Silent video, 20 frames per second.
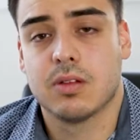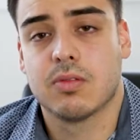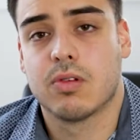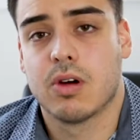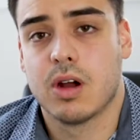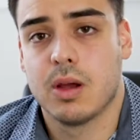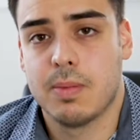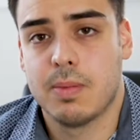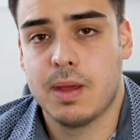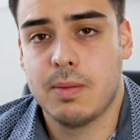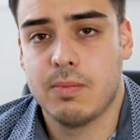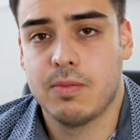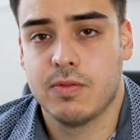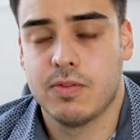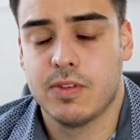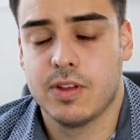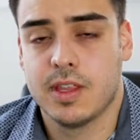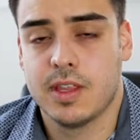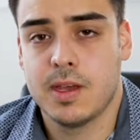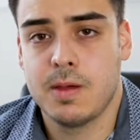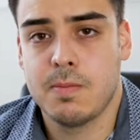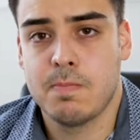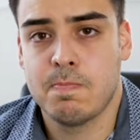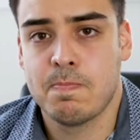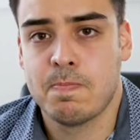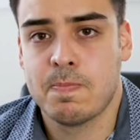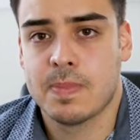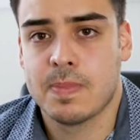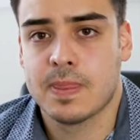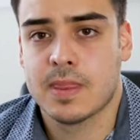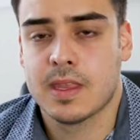the right people for them.